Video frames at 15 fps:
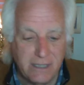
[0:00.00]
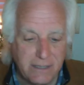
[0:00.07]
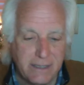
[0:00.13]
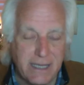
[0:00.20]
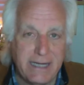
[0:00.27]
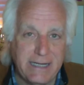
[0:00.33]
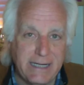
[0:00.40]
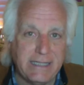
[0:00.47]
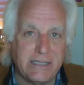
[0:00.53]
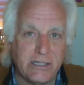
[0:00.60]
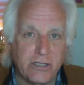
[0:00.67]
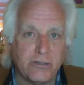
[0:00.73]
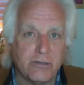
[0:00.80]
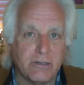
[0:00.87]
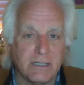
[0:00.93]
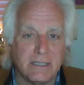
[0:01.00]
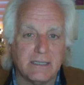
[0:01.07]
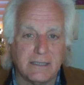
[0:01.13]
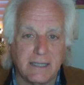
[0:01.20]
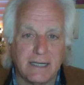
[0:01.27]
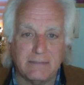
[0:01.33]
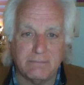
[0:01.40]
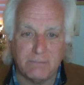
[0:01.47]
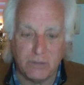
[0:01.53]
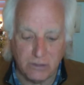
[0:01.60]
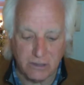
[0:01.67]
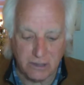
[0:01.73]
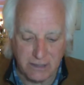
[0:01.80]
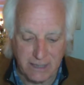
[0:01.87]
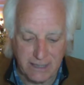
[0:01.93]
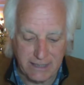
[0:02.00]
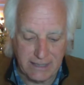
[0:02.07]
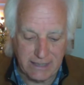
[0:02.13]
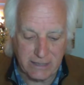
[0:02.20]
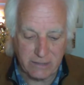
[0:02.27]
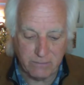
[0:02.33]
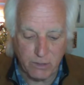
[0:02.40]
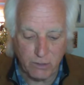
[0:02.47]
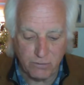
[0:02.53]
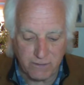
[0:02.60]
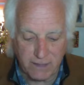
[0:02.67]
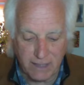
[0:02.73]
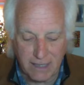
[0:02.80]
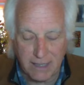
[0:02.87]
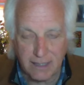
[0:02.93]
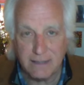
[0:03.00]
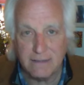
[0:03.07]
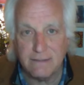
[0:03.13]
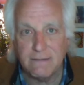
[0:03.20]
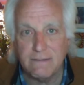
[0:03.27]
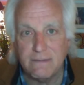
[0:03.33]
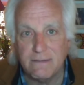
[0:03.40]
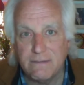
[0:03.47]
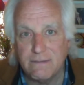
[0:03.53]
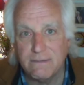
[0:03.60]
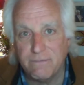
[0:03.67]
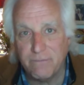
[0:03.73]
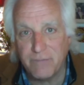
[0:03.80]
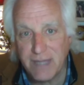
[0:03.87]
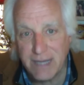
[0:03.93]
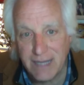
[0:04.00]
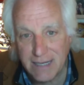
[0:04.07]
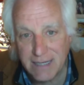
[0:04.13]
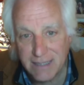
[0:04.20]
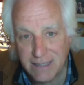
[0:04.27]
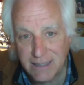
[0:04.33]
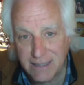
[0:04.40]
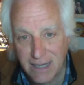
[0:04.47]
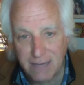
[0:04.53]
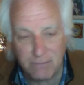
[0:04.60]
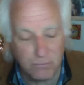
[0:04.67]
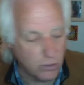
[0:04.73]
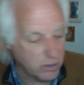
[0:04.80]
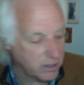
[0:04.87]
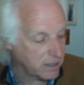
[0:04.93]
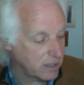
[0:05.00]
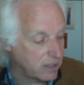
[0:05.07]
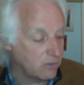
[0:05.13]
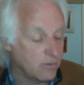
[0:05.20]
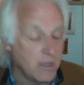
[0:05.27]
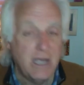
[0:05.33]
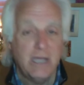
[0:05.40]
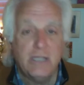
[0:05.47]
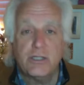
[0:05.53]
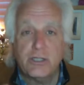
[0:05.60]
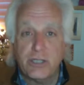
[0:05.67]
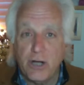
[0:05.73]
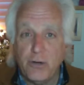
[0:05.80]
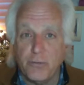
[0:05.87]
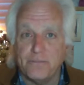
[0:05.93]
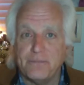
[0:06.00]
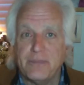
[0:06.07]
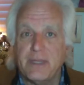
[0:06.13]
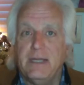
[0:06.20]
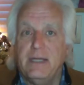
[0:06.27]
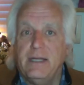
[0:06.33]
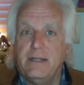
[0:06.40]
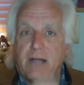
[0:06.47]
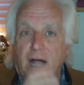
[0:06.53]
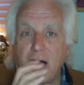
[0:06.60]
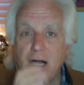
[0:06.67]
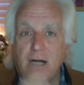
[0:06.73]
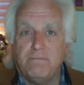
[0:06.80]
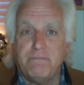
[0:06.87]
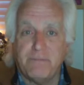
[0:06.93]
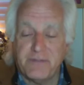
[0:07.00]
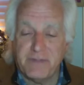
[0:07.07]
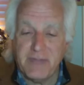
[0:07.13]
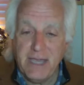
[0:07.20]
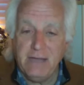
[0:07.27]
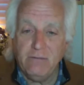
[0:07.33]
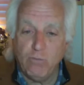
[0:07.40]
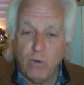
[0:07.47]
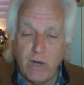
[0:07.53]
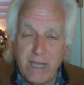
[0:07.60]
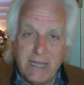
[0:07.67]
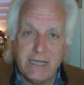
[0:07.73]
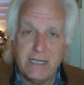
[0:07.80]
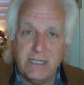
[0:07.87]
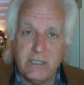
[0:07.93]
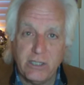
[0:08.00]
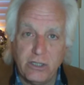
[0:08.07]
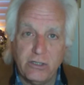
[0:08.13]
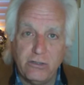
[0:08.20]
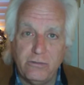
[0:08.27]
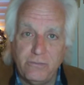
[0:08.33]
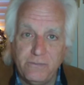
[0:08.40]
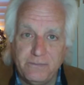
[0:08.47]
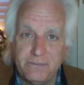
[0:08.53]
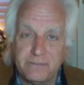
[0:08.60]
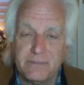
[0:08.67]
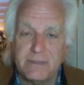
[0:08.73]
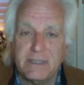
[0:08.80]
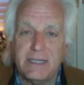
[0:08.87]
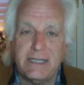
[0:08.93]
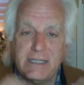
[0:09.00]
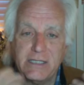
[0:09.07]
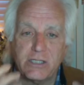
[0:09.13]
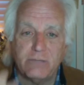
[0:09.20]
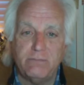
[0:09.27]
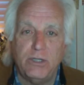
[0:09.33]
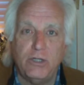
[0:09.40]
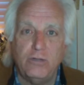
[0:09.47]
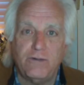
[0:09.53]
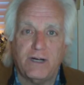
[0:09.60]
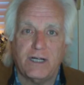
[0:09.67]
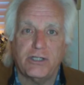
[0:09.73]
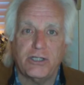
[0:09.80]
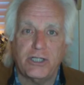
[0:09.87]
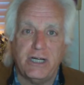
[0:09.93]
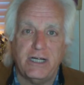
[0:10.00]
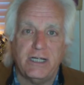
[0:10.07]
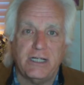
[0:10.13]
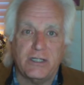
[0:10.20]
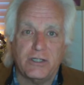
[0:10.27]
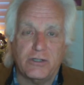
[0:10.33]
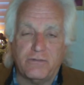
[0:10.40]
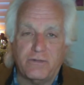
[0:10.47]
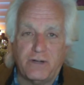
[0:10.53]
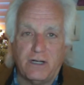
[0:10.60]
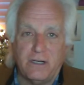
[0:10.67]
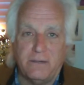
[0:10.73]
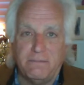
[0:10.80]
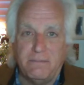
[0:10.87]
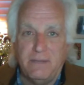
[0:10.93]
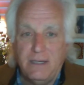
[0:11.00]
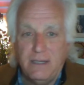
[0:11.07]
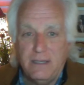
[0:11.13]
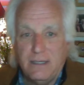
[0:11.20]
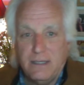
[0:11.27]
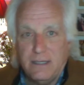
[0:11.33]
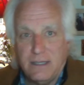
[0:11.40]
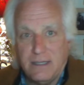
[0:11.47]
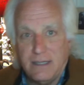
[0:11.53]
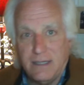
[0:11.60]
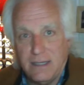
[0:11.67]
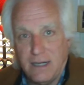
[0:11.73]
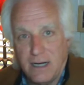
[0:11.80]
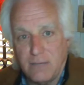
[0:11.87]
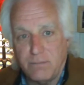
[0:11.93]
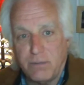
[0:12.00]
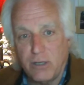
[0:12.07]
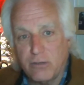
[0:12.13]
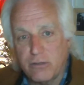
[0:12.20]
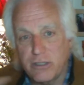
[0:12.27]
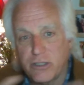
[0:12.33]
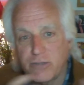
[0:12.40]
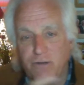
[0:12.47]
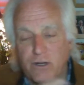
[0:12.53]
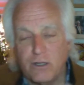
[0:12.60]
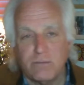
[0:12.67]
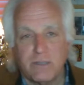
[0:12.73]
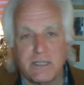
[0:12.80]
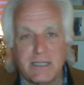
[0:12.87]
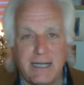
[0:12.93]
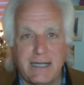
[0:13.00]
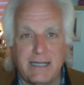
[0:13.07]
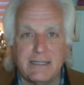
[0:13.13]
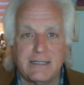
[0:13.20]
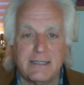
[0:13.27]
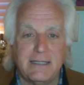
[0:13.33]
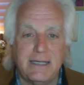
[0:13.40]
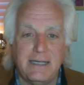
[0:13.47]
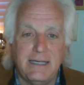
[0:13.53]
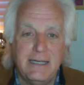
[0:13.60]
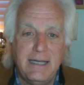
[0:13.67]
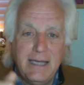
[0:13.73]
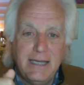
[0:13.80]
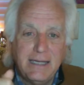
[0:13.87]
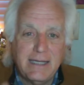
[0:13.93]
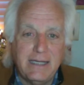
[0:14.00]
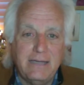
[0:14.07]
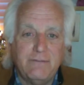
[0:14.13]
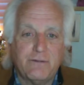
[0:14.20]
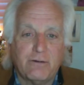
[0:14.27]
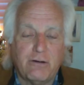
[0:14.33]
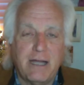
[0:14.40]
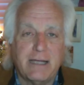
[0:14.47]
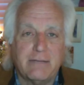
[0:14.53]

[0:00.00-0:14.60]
they need to drill a lot more. They need to move a lot. They got a lot more to go. So, our thing we can do is to move our shares from uh, our brokerage firms to AST. Give Greg